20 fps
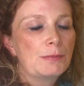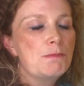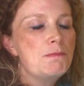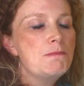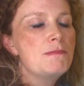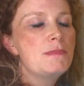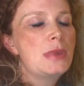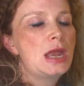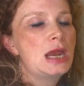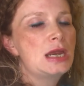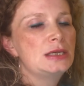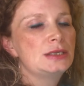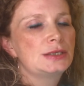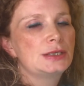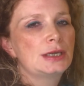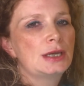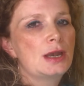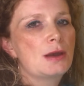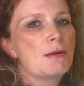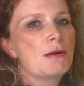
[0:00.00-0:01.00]

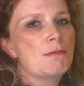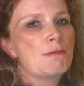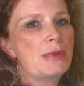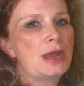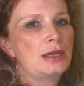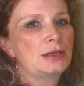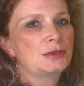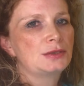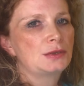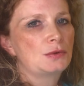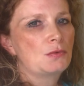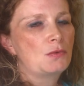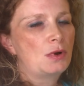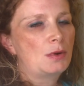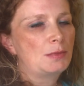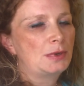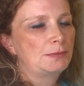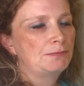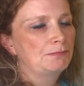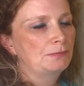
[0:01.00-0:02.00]
Amazing, amazing
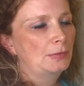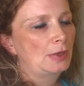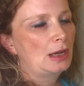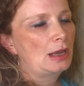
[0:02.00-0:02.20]
woman.